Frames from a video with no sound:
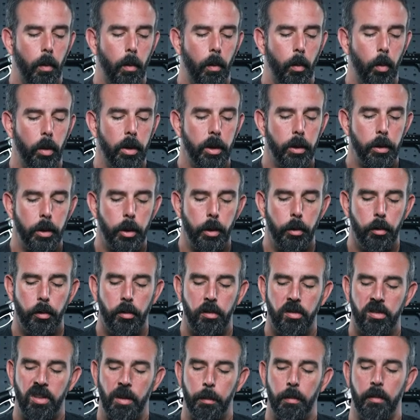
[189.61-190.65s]
when you
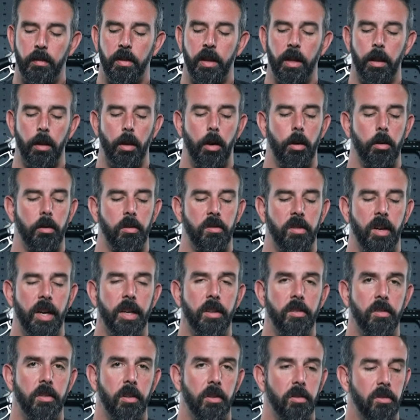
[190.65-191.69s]
use some of the long
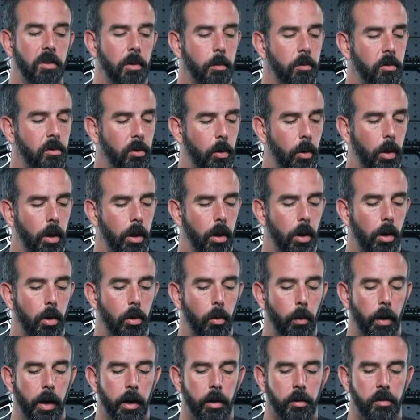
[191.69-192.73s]
sight systems or a
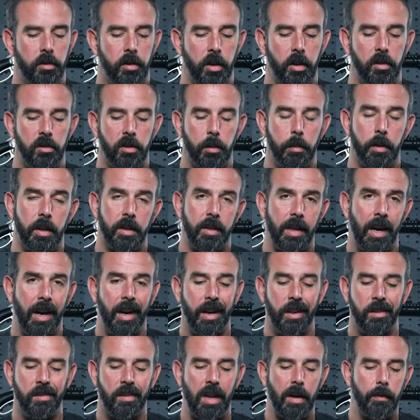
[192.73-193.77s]
long rail system that
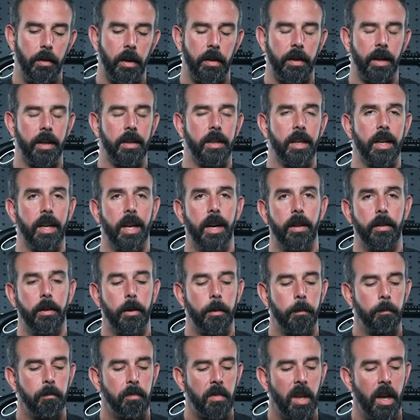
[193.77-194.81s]
ties everything
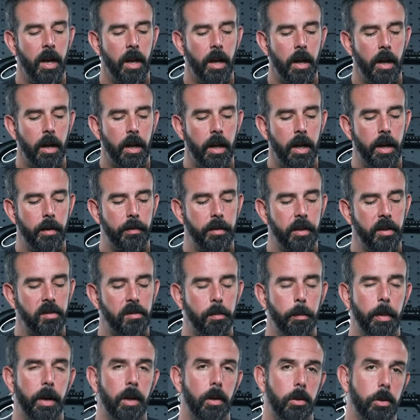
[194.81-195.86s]
together, if this
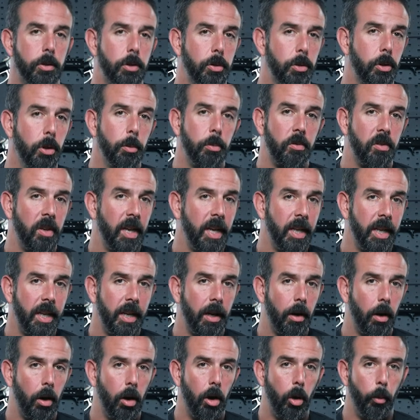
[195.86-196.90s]
barrel droops any
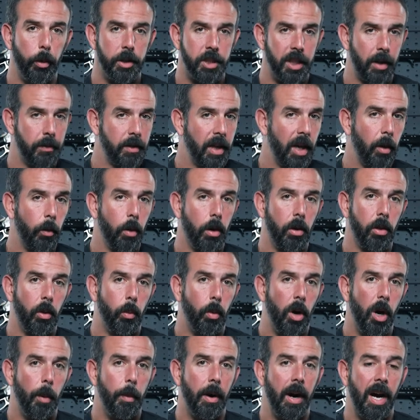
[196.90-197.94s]
at all, which I've got one on the
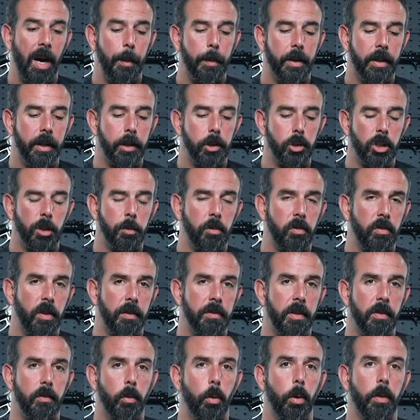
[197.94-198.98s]
wall behind me that droops
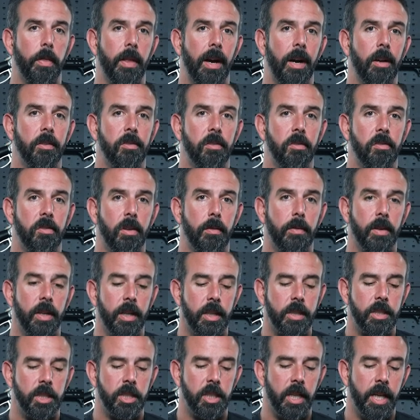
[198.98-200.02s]
54 thousandths of an
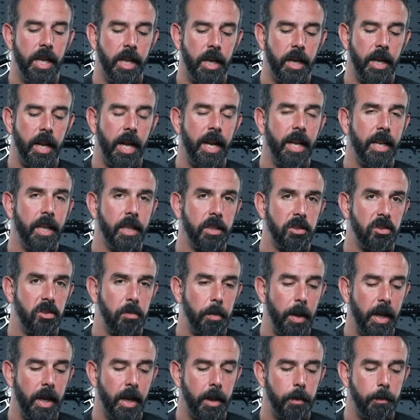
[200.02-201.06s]
inch in an 8-inch
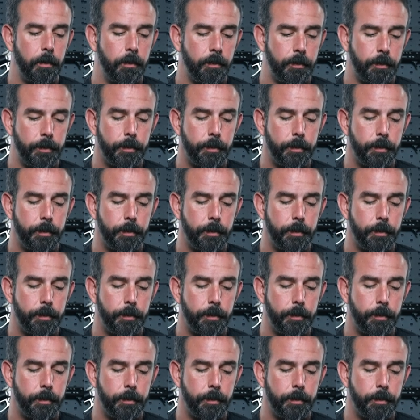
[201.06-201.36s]
span,